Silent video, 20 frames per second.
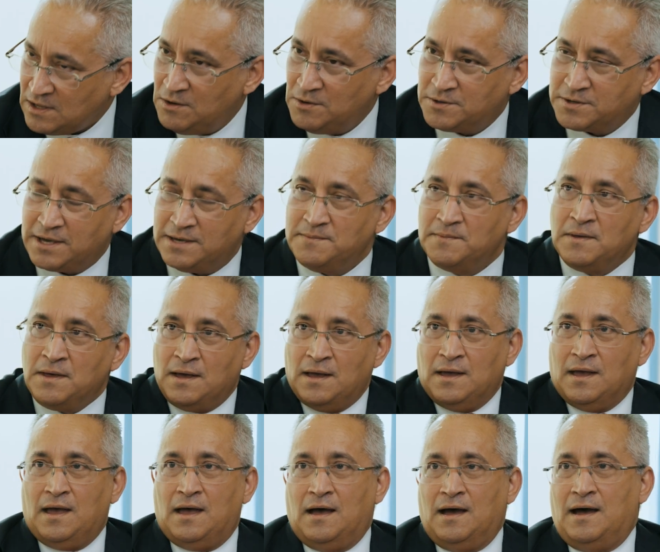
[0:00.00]
Okay.
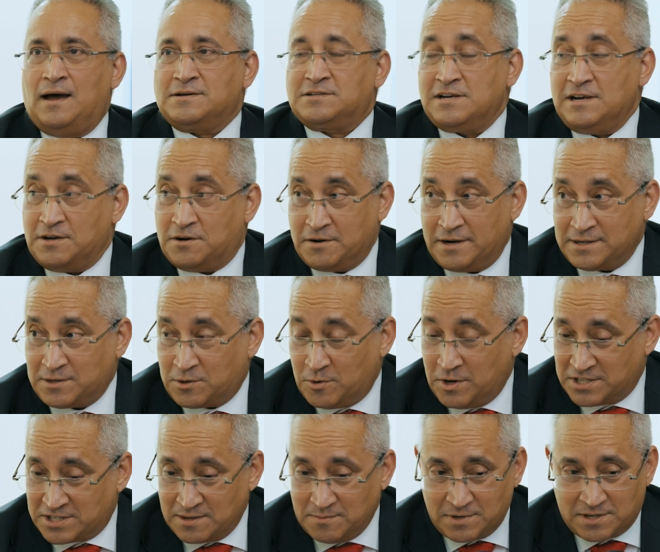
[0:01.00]
Actually, a great
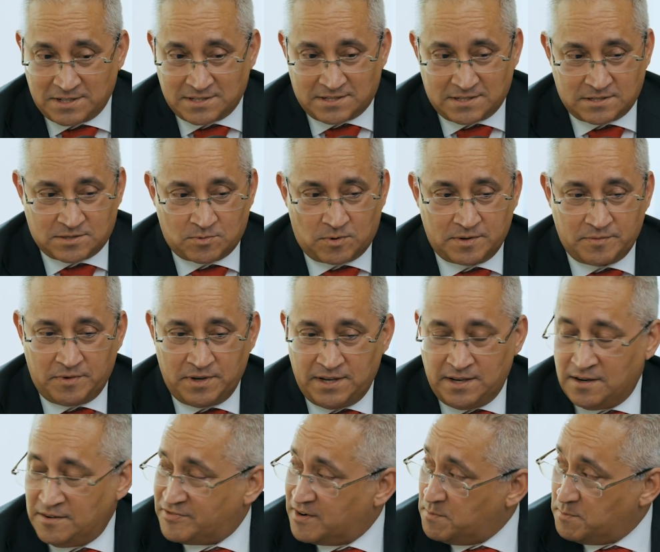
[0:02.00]
question, because this is what we
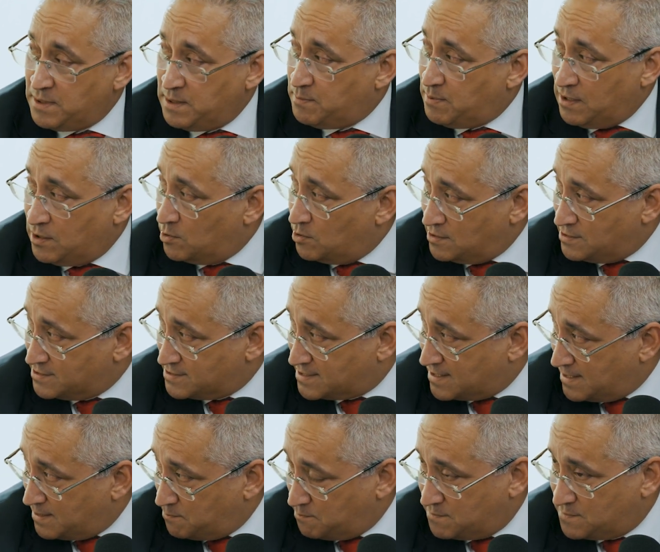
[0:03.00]
hear from people all the
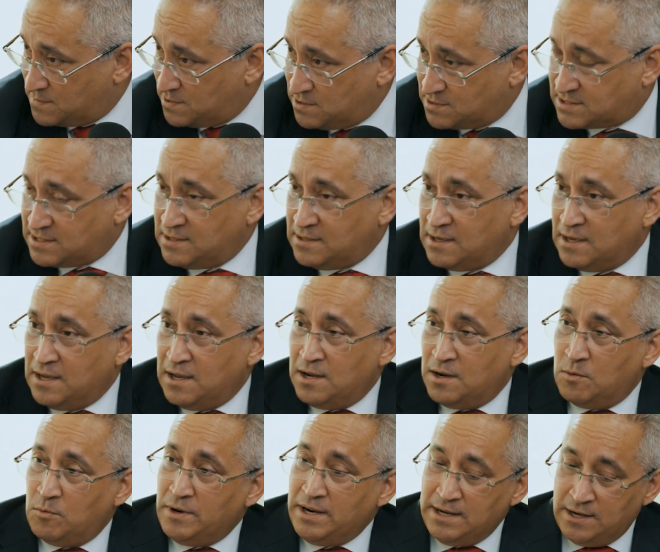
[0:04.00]
time. You see,
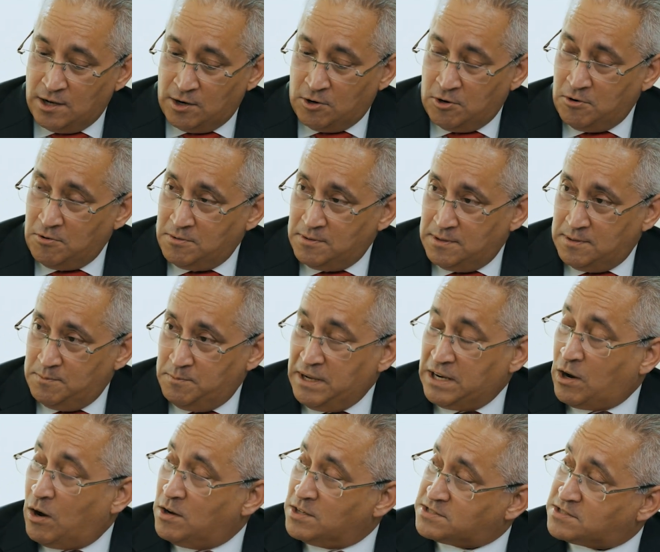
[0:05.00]
we know
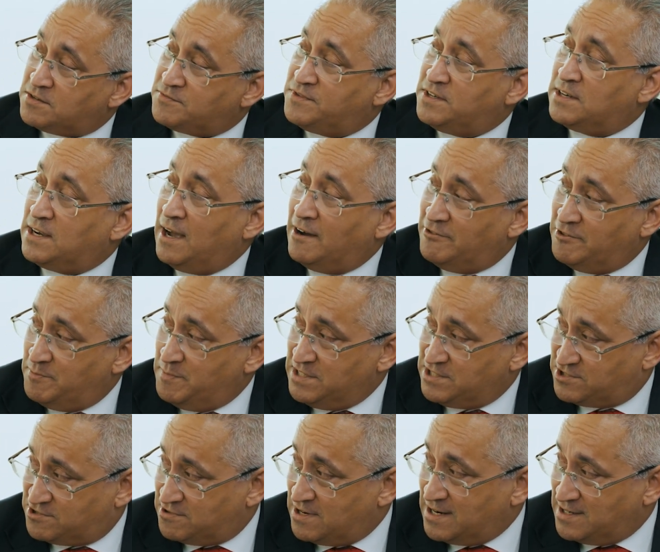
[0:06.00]
because of the government
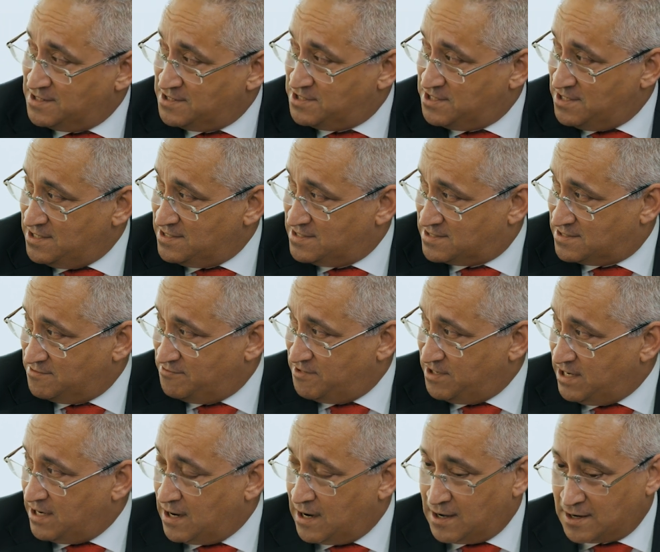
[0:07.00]
strategies,
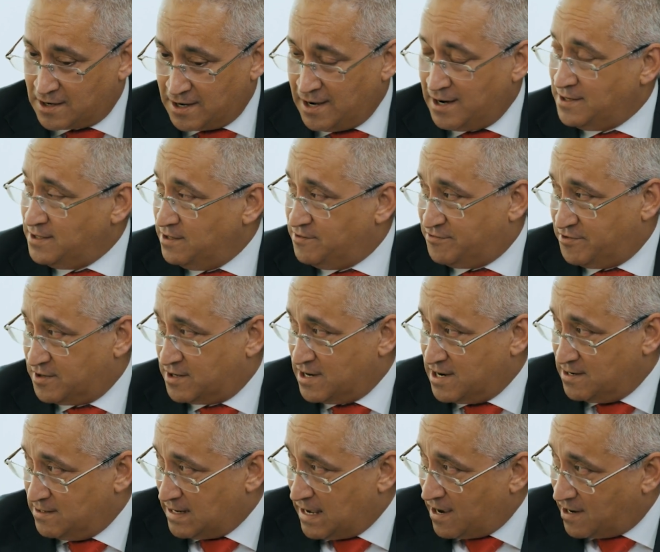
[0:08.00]
we are headed for
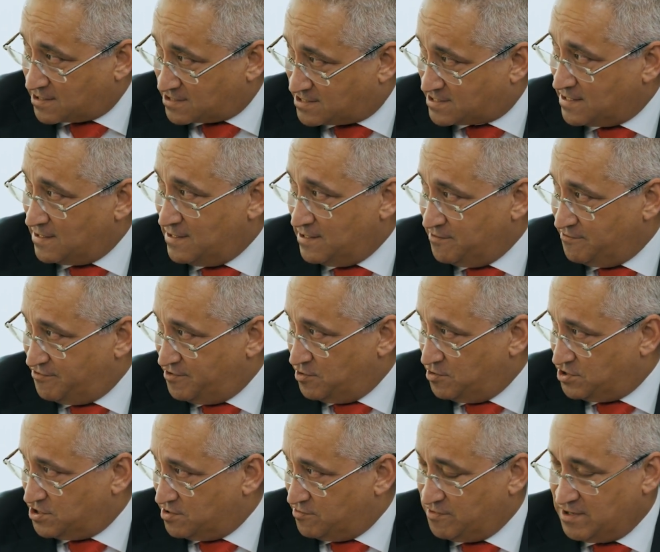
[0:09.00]
an excellent
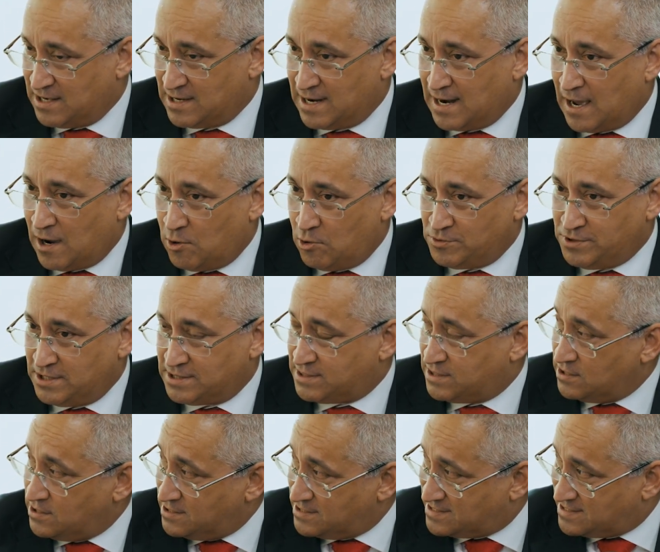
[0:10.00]
future. We are now the
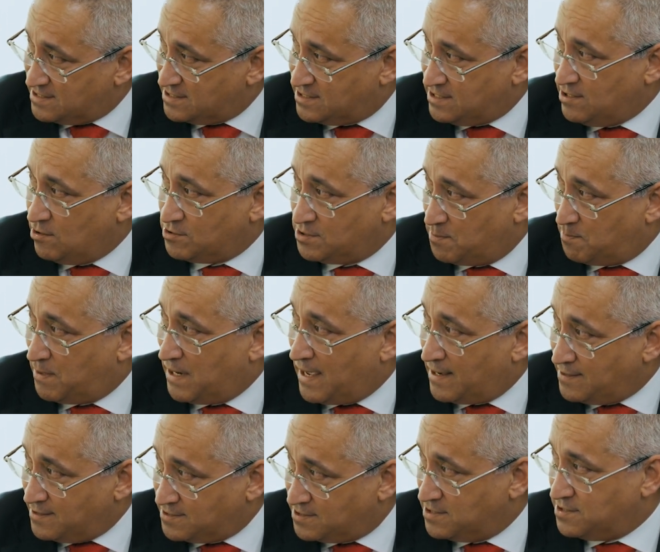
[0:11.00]
third city on the
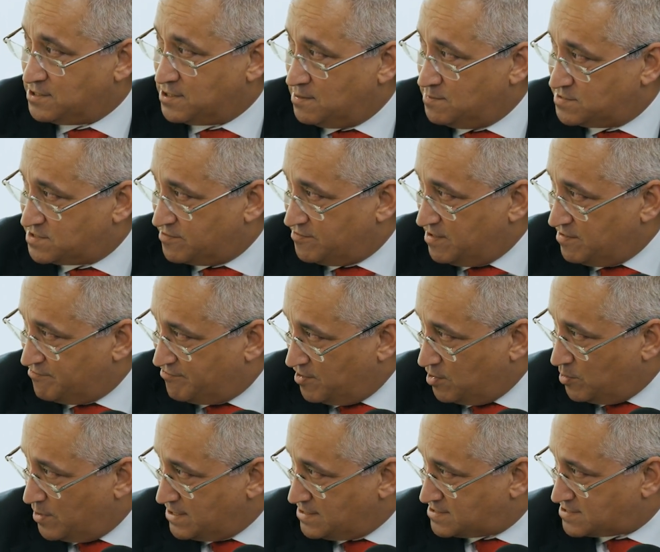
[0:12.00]
planet in terms of
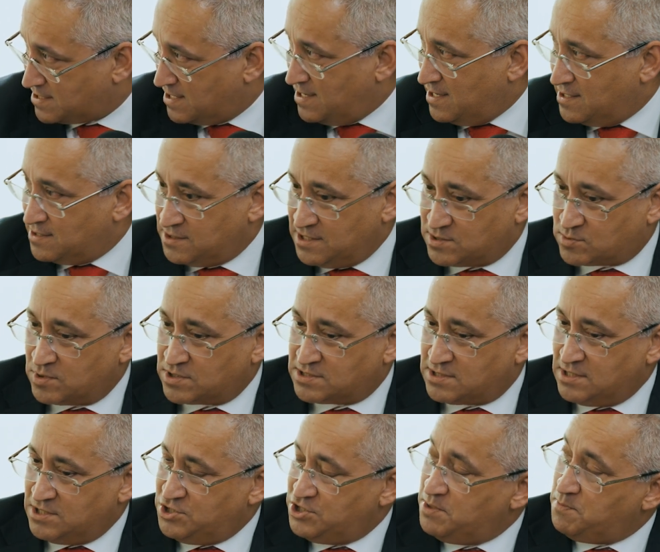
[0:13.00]
influence. This was
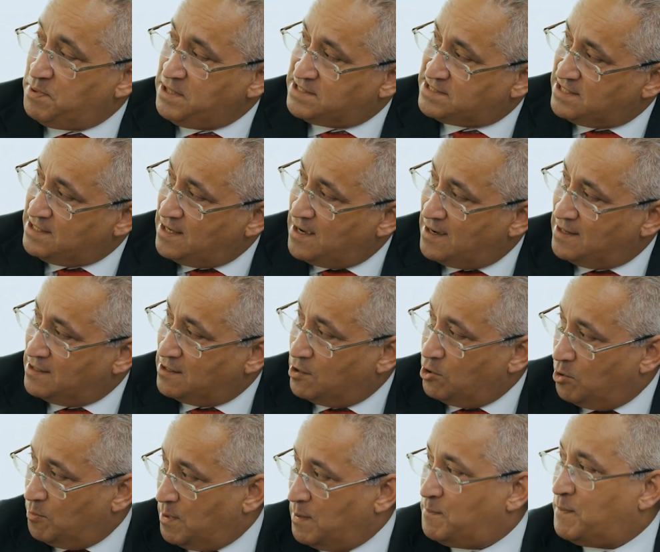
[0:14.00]
the GPCI
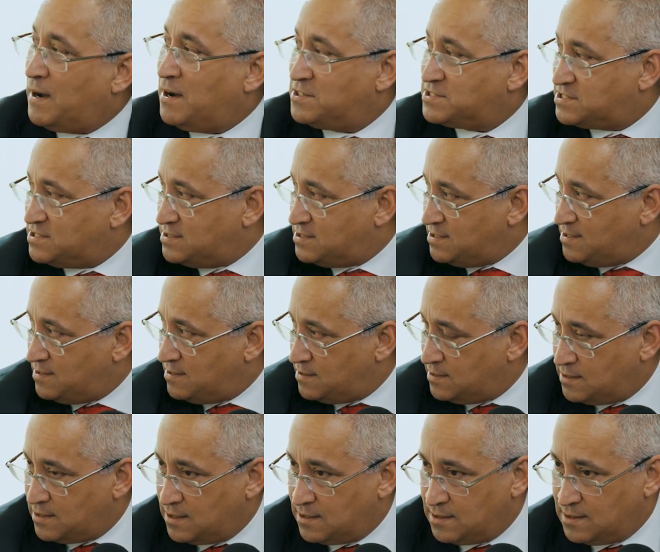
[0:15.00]
Global Power
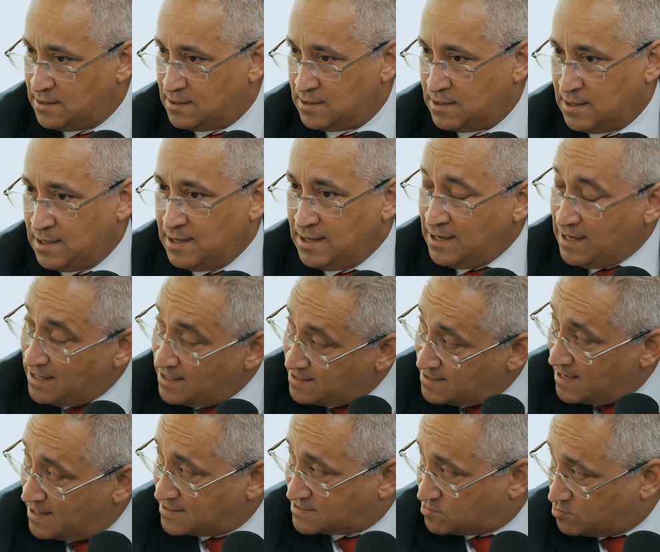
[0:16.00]
City
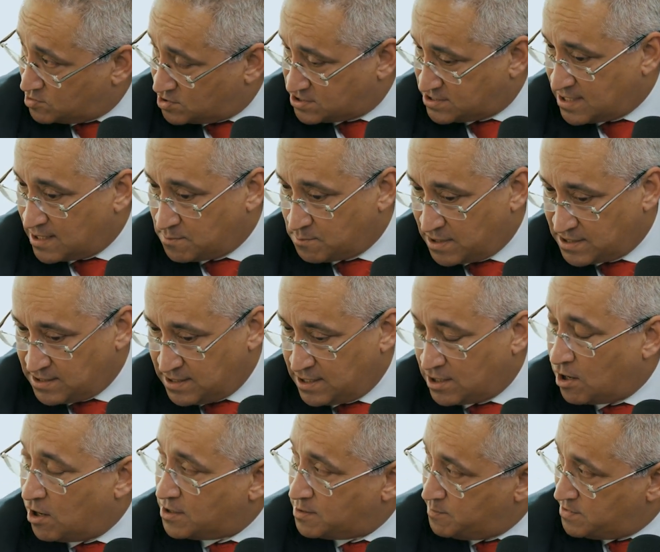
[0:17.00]
Index, which was done by the
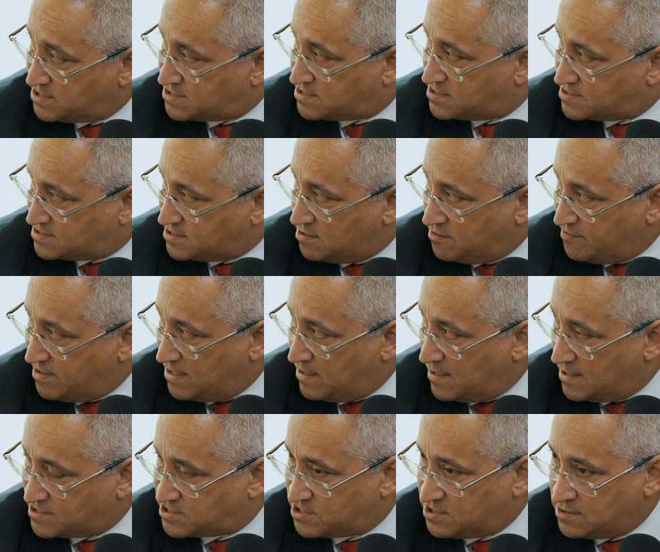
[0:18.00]
Economist survey
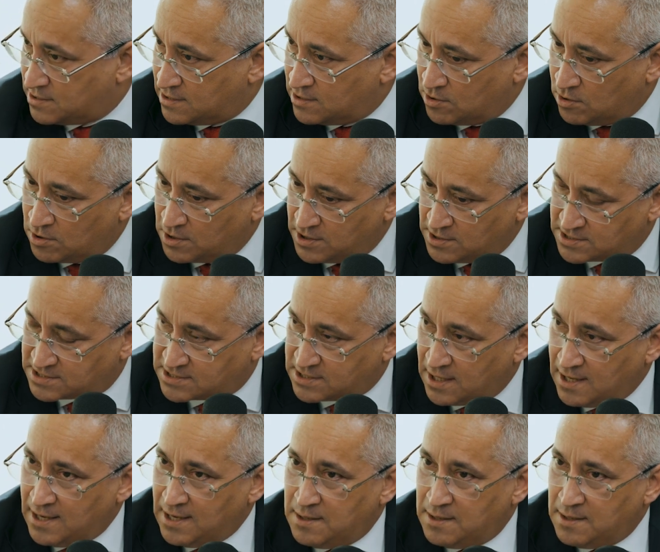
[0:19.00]
last year in August.